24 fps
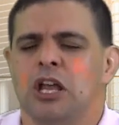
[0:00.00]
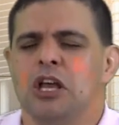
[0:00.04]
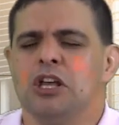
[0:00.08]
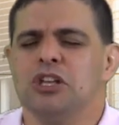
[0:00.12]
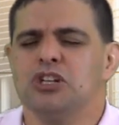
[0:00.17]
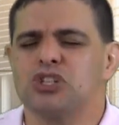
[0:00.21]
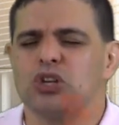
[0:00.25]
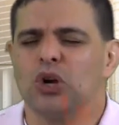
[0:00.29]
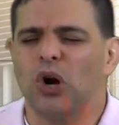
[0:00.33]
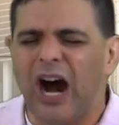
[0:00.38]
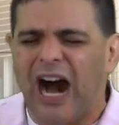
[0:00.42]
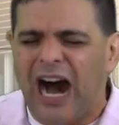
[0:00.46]

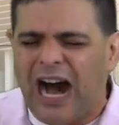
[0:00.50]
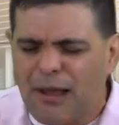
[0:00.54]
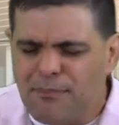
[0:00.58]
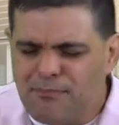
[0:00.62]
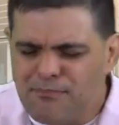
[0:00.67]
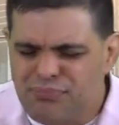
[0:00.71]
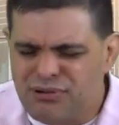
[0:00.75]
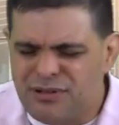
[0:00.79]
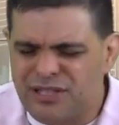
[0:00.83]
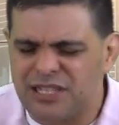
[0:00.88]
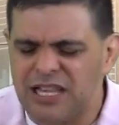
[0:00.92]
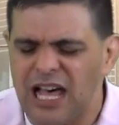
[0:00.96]
So I
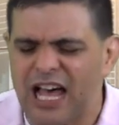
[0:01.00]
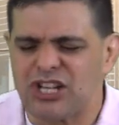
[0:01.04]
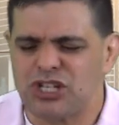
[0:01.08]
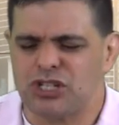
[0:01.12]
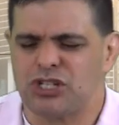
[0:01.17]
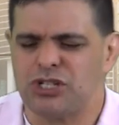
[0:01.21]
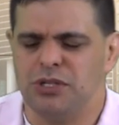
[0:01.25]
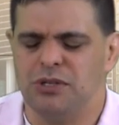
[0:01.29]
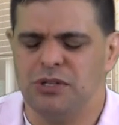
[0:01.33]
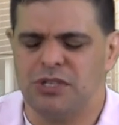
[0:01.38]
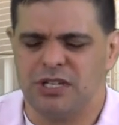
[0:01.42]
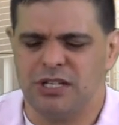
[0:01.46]
bless
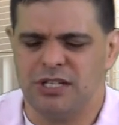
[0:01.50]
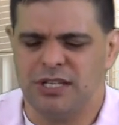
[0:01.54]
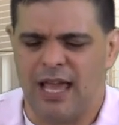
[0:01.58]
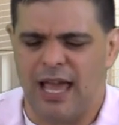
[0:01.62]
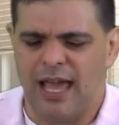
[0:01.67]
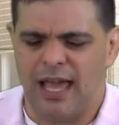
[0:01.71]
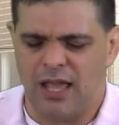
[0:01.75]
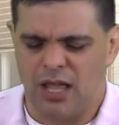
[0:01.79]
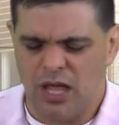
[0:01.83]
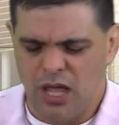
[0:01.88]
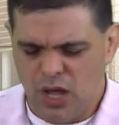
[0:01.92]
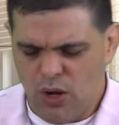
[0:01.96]
you
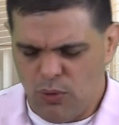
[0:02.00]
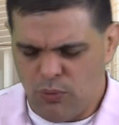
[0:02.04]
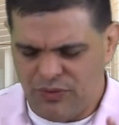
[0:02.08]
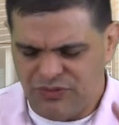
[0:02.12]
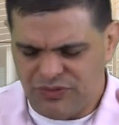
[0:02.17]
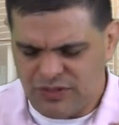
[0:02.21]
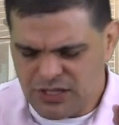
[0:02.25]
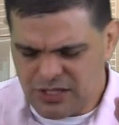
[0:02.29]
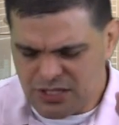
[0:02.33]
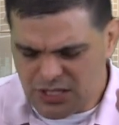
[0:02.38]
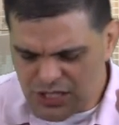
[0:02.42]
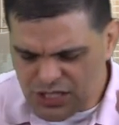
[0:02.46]
today with the
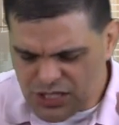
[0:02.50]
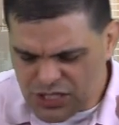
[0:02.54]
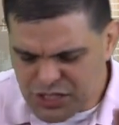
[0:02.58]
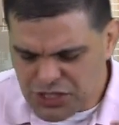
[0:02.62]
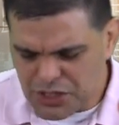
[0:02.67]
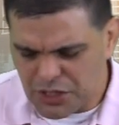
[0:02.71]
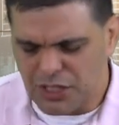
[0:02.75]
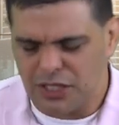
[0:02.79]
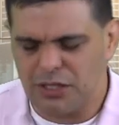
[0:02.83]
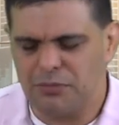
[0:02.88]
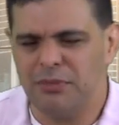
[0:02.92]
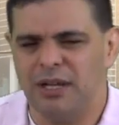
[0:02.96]

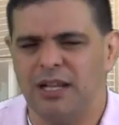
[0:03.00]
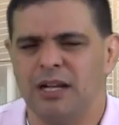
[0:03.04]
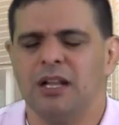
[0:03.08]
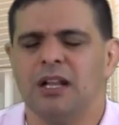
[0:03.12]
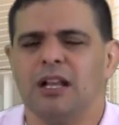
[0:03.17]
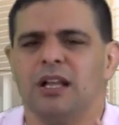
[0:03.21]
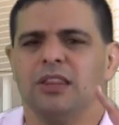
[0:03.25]
discernment,